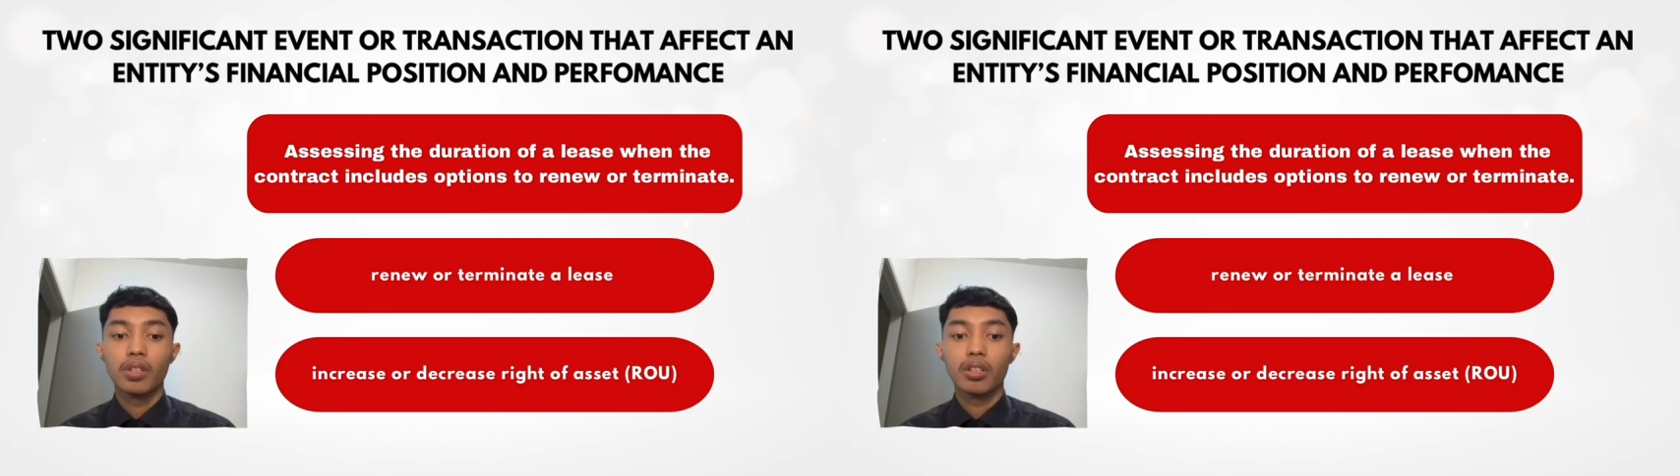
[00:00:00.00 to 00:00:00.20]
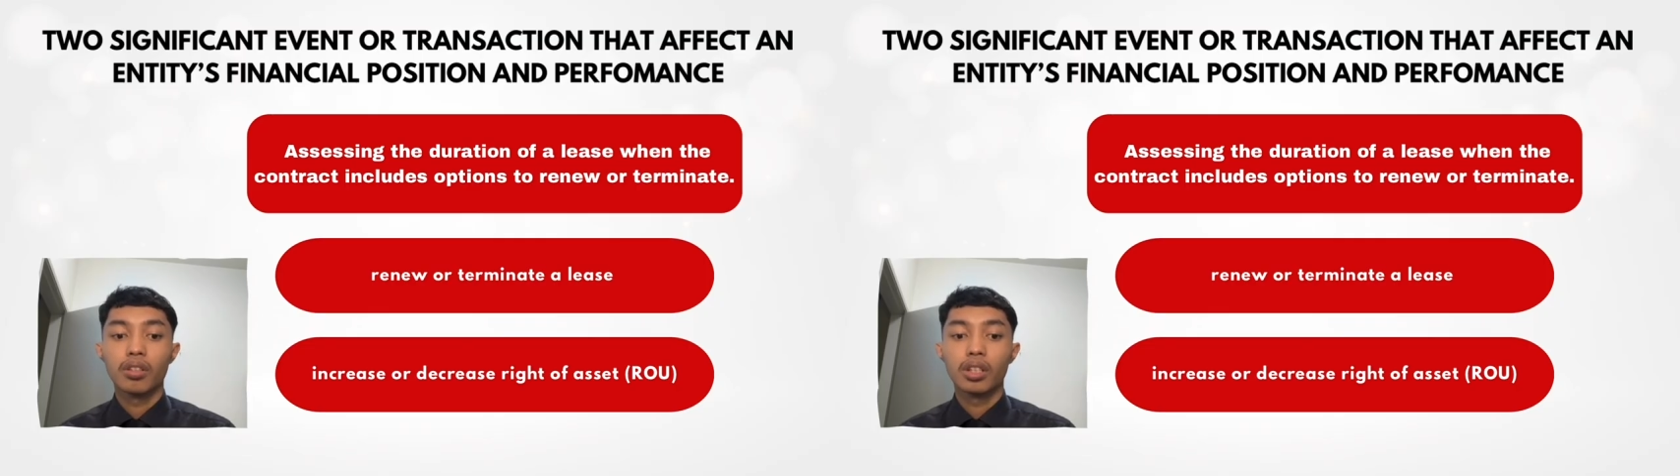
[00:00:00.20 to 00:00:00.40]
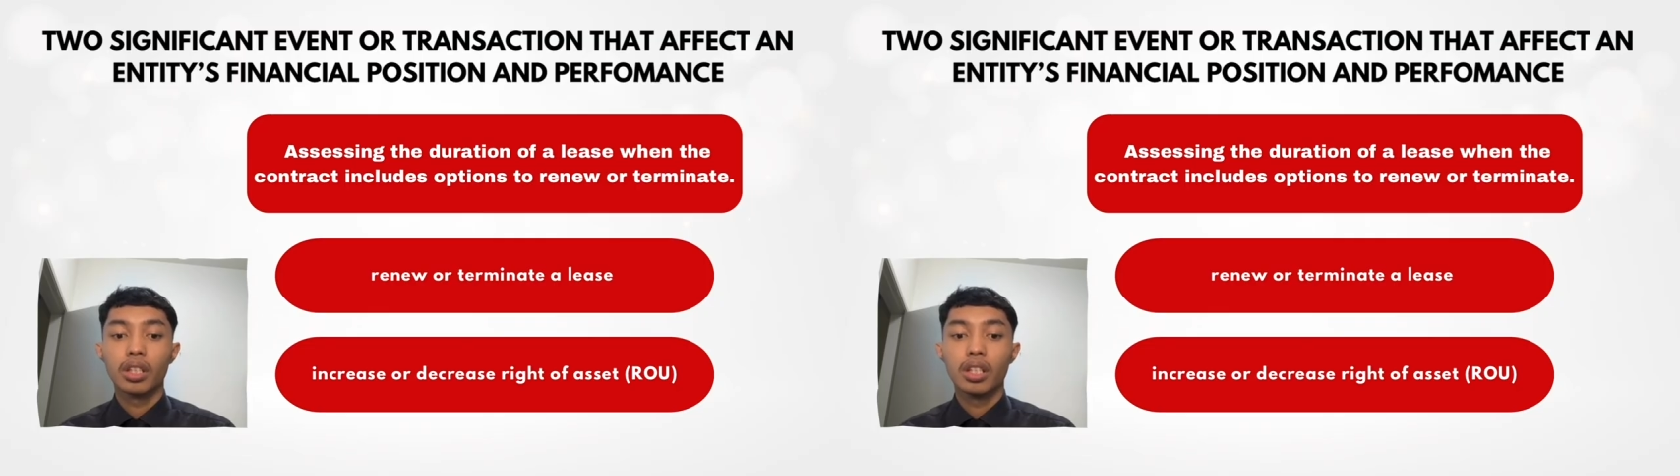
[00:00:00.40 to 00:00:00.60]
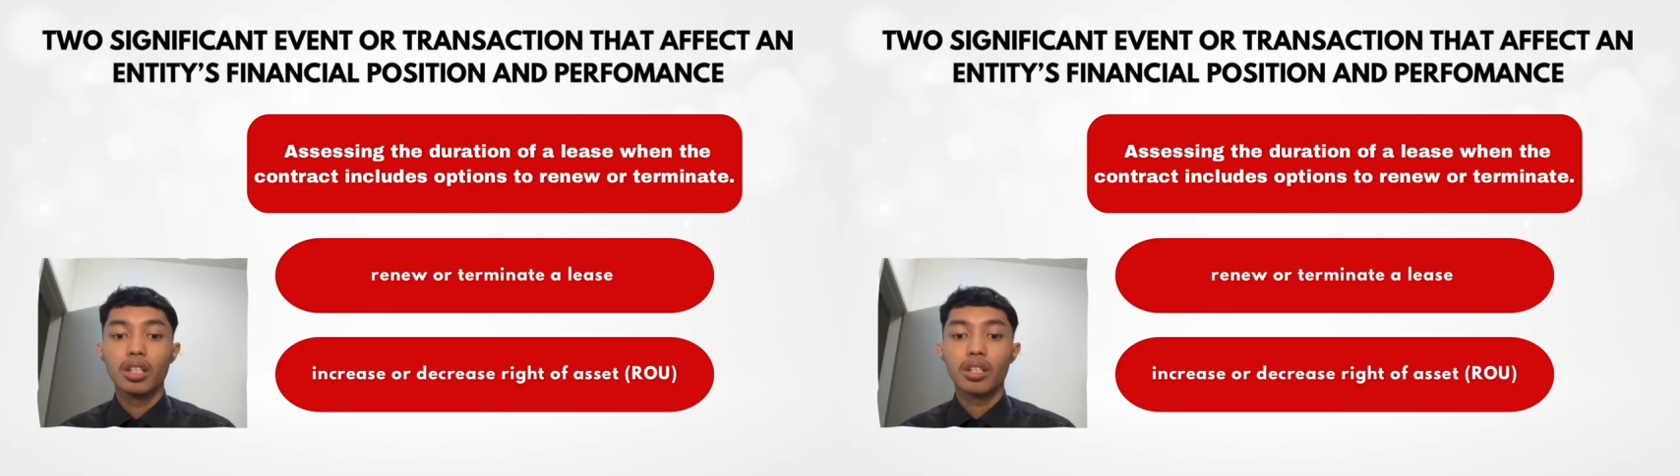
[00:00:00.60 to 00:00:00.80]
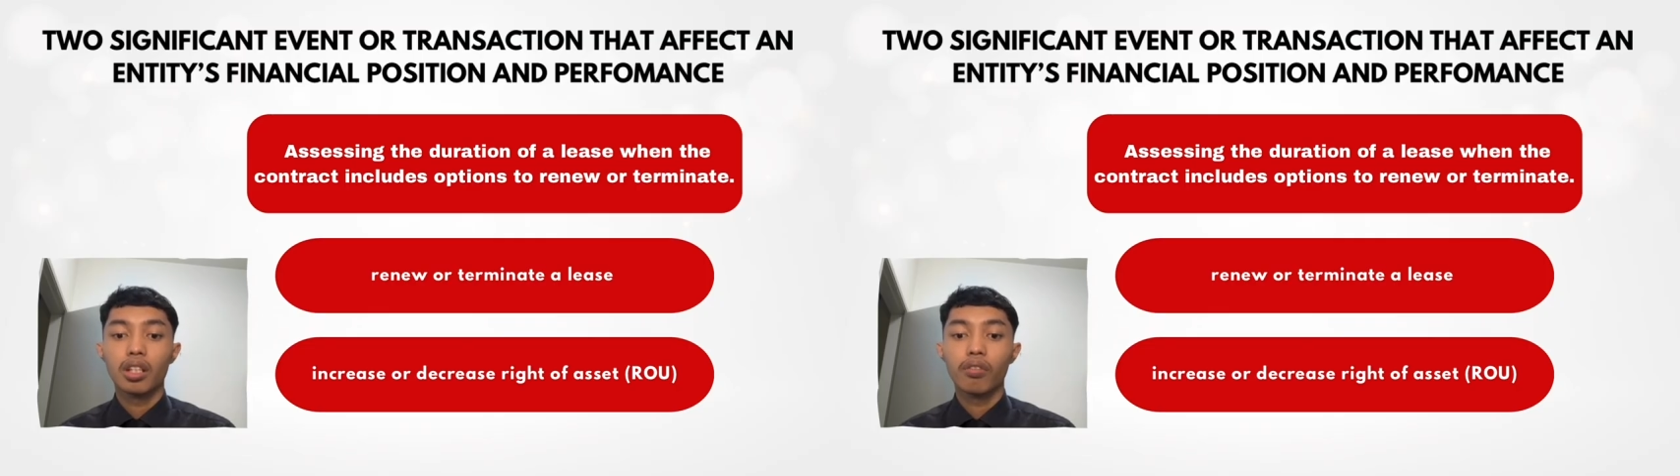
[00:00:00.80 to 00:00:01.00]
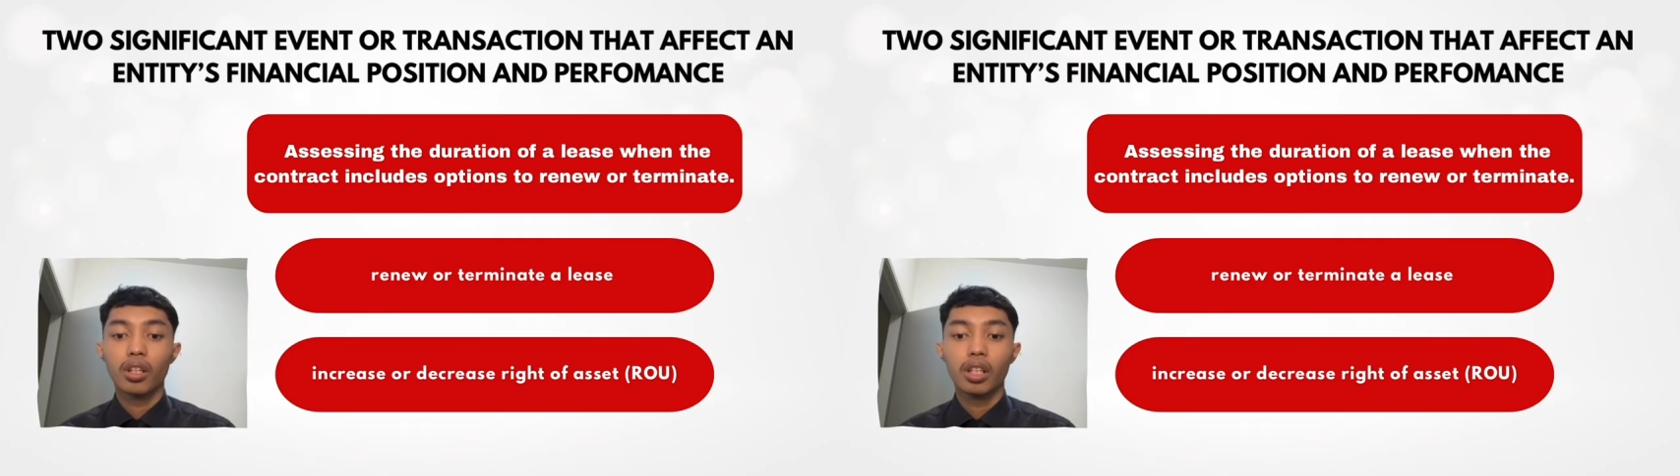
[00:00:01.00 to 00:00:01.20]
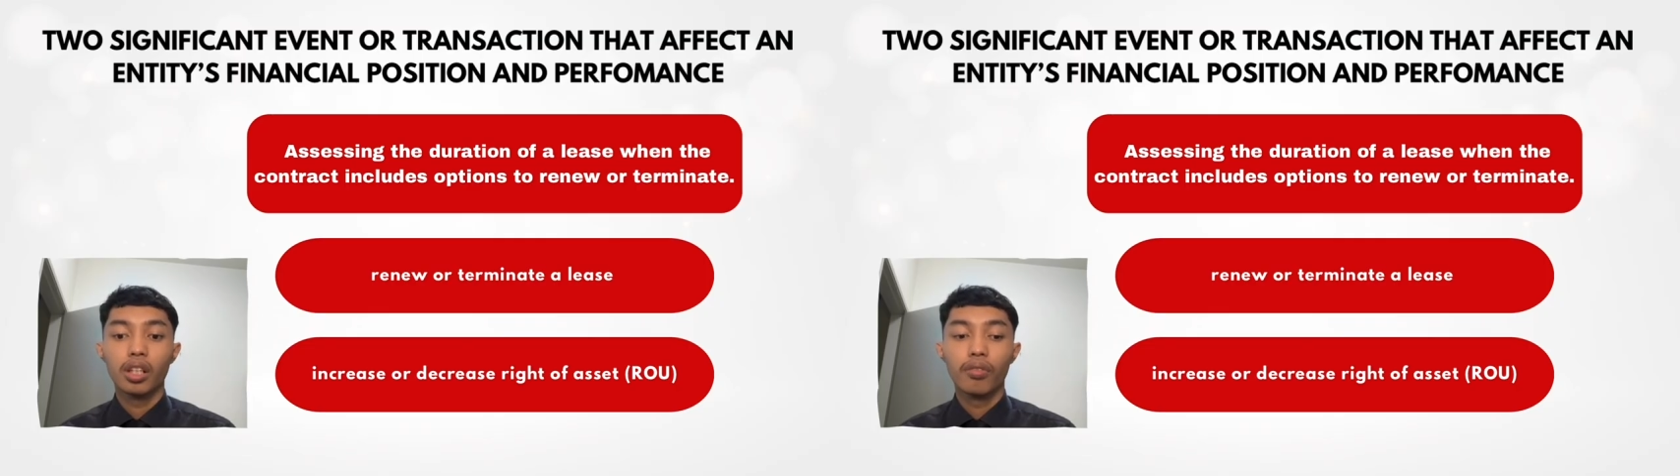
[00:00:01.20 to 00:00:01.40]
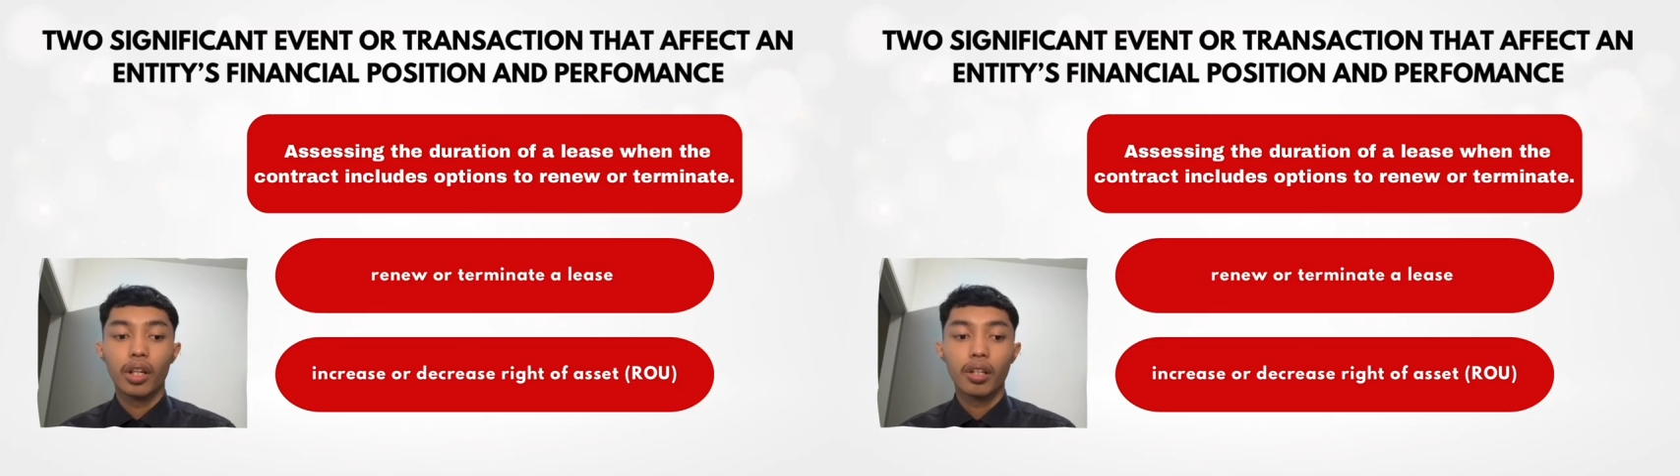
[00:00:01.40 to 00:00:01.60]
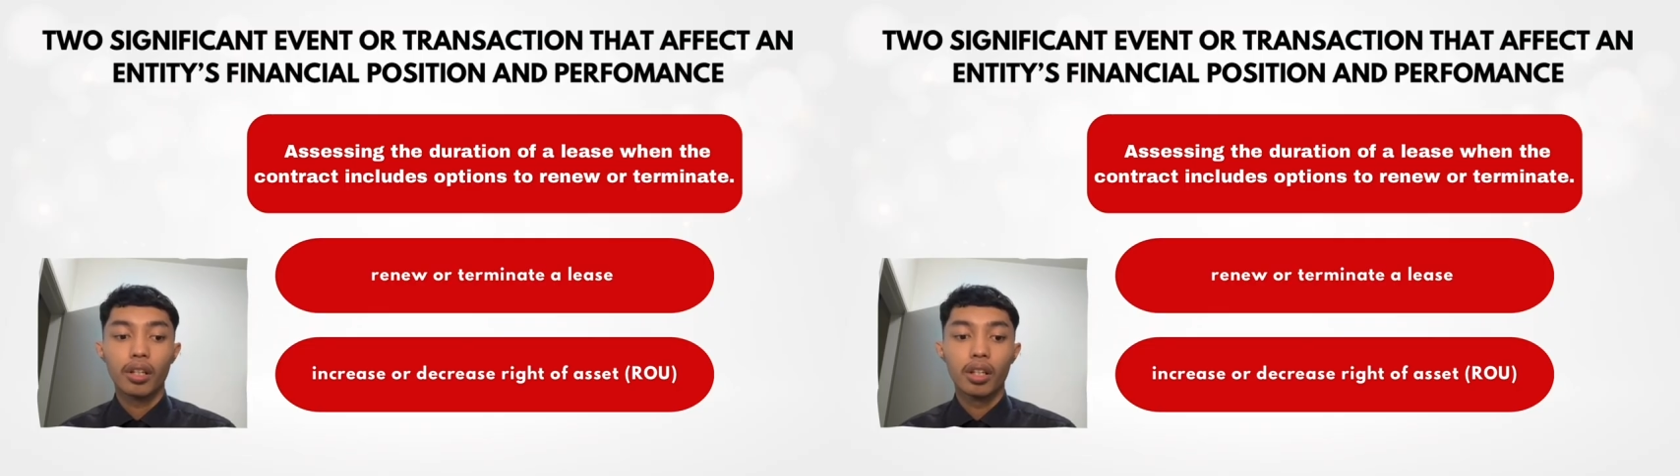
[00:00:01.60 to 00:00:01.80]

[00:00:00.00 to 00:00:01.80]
is considered a significant event